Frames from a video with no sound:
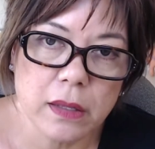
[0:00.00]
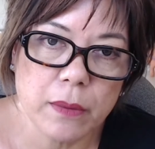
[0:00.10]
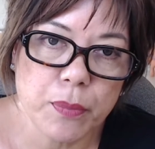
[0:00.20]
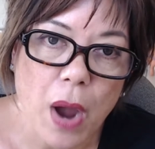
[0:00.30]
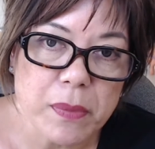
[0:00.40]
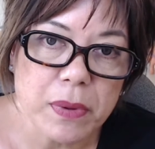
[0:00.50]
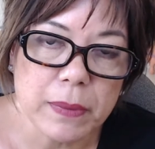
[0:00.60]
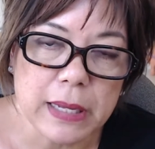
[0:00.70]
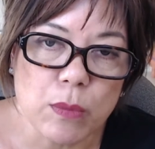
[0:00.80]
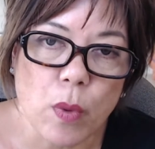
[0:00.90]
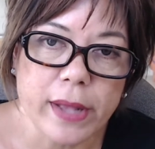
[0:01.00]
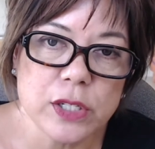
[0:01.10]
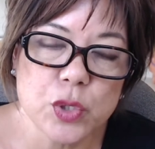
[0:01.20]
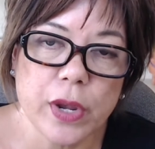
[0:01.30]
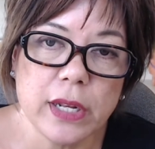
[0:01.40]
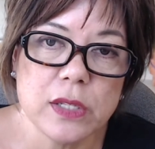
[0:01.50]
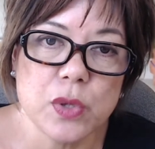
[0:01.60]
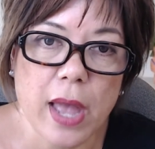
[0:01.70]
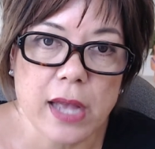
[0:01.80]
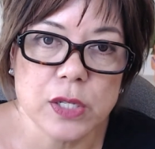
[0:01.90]
probably went straight
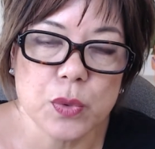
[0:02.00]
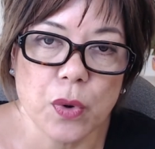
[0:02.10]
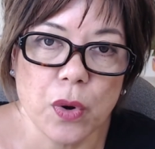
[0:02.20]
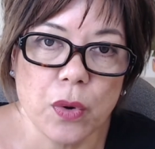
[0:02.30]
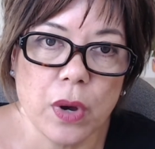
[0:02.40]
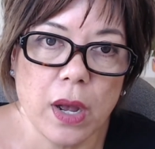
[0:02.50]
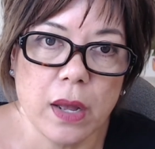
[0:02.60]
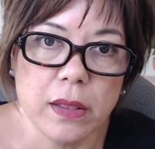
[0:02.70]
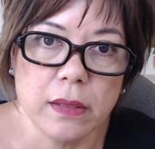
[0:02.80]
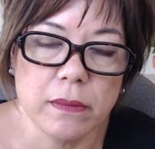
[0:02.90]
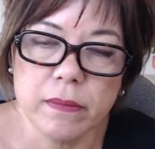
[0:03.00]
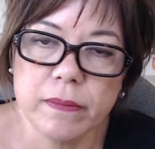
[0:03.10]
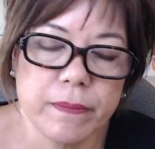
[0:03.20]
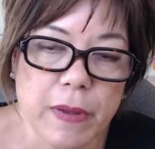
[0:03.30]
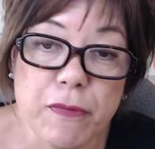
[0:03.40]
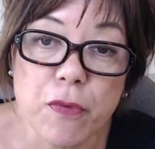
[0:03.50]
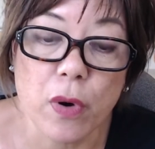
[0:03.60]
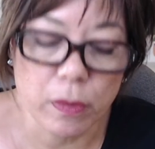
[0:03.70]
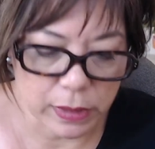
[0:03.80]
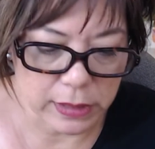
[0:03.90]
into escrow
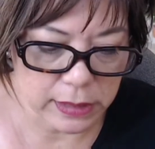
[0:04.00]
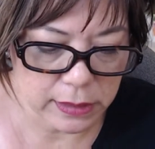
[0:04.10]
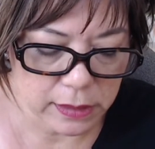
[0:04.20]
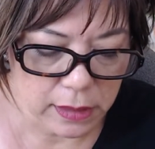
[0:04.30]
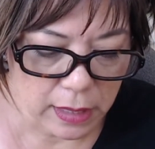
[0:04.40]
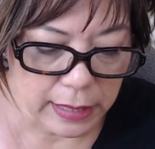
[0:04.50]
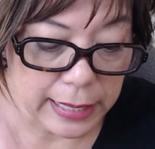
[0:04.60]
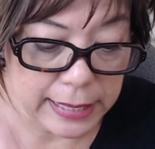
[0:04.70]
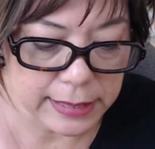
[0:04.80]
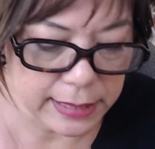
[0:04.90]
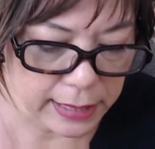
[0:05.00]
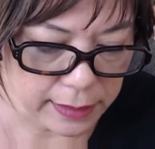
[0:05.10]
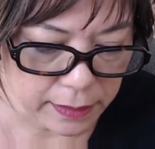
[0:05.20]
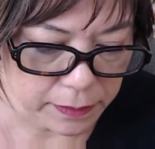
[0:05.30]
before it was listed.